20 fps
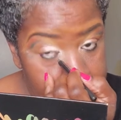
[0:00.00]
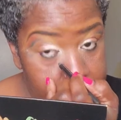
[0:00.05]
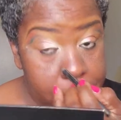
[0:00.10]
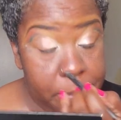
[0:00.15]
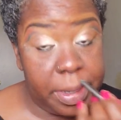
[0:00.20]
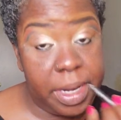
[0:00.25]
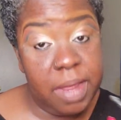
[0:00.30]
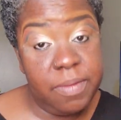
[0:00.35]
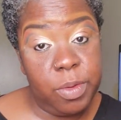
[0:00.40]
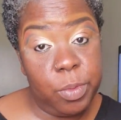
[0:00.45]

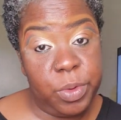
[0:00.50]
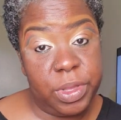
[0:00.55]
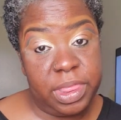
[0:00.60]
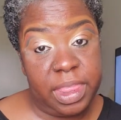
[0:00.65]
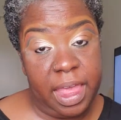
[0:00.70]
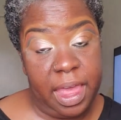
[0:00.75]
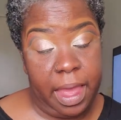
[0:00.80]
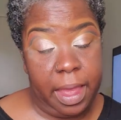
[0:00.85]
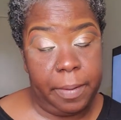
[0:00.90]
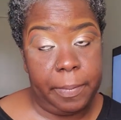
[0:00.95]
But even with
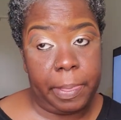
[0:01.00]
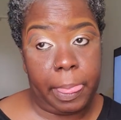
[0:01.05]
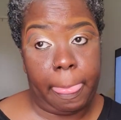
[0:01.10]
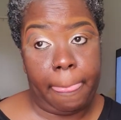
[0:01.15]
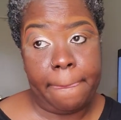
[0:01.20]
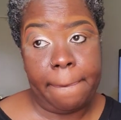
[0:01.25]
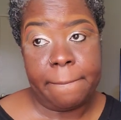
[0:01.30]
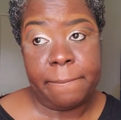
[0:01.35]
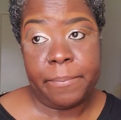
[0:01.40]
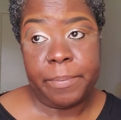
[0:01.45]
that,
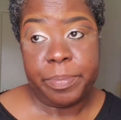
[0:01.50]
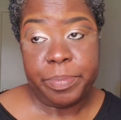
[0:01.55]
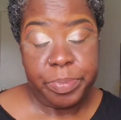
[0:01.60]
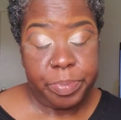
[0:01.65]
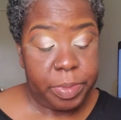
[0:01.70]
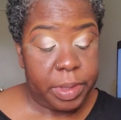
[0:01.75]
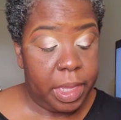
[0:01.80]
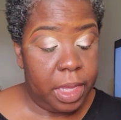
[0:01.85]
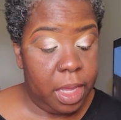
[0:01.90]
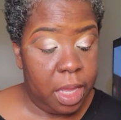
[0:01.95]

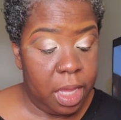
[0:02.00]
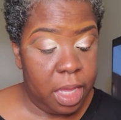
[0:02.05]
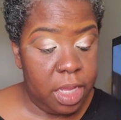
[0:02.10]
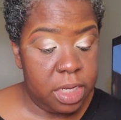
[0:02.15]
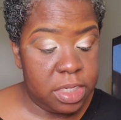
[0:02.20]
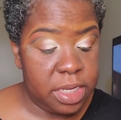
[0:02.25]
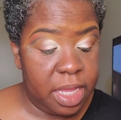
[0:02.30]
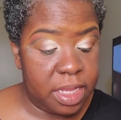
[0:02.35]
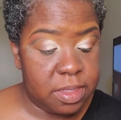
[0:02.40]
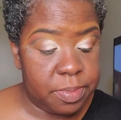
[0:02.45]

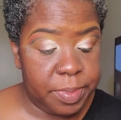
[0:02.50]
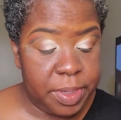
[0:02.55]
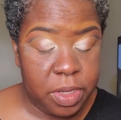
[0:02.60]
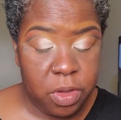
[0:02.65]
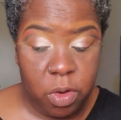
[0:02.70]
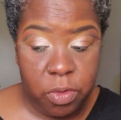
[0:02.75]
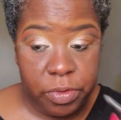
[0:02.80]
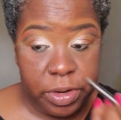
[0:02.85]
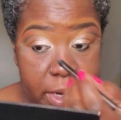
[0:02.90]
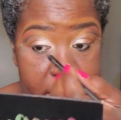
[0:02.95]
it takes me
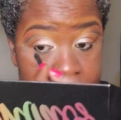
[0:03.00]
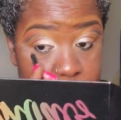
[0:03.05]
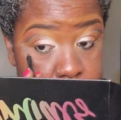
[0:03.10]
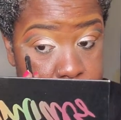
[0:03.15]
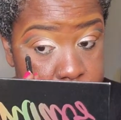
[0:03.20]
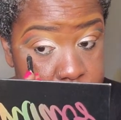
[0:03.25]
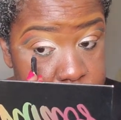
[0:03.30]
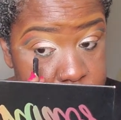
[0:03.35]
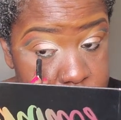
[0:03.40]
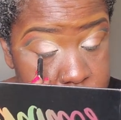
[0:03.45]
over an
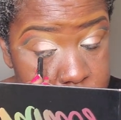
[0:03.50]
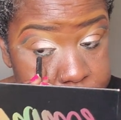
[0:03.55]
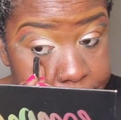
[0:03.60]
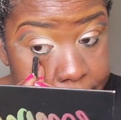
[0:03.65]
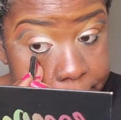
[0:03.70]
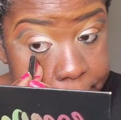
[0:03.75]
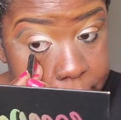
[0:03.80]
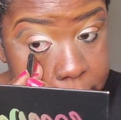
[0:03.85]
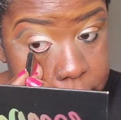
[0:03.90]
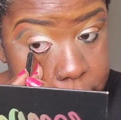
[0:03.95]
hour to do
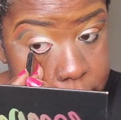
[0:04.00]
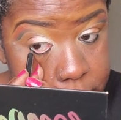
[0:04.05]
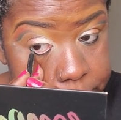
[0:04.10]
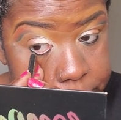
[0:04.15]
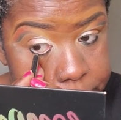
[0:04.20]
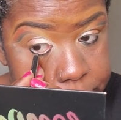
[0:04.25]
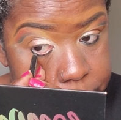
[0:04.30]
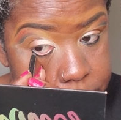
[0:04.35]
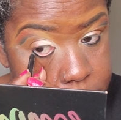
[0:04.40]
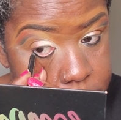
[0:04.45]
my
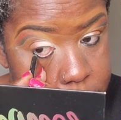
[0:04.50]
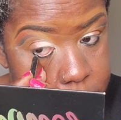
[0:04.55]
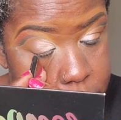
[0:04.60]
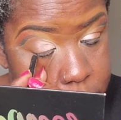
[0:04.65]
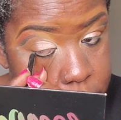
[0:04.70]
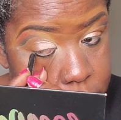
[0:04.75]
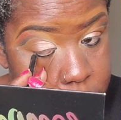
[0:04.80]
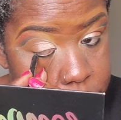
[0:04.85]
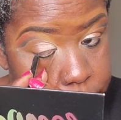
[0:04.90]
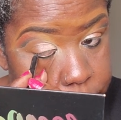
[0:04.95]
makeup
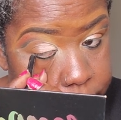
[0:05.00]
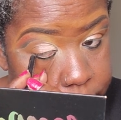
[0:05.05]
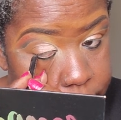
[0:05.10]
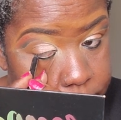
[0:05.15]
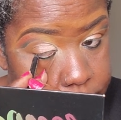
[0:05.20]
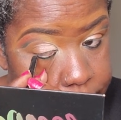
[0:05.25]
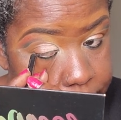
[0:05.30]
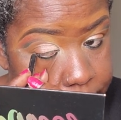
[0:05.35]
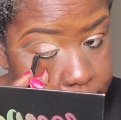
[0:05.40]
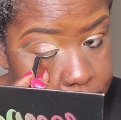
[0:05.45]
on a
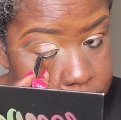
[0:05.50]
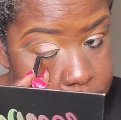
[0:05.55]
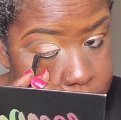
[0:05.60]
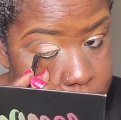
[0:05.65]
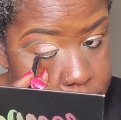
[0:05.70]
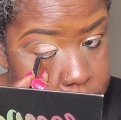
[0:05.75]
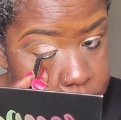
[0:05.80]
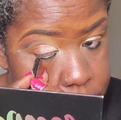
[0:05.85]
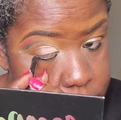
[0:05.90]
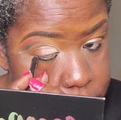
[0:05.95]
regular
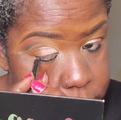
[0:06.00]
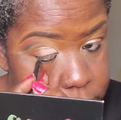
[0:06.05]
basis.